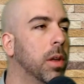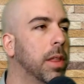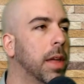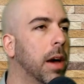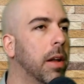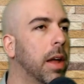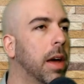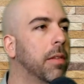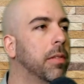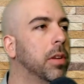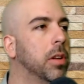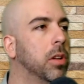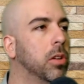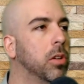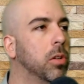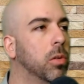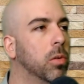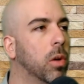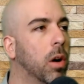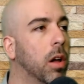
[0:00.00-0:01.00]
Without having to
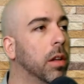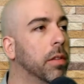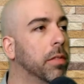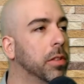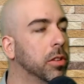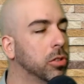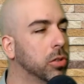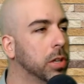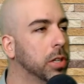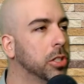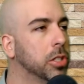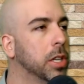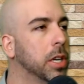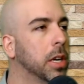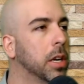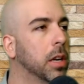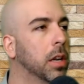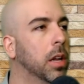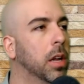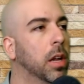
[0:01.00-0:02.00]
do all of the
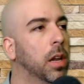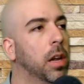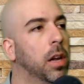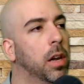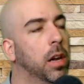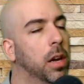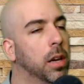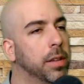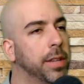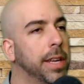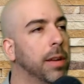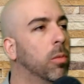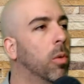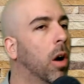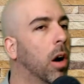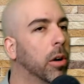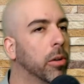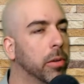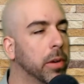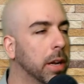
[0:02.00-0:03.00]
trenching,
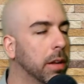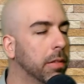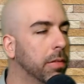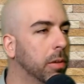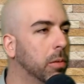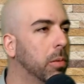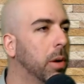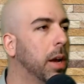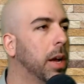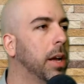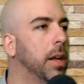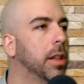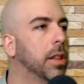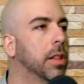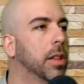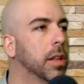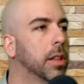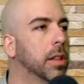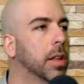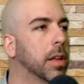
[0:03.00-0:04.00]
dewatering if it rains,
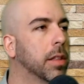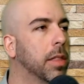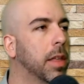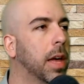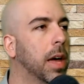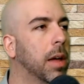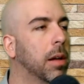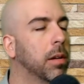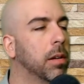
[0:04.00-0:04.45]
things like that.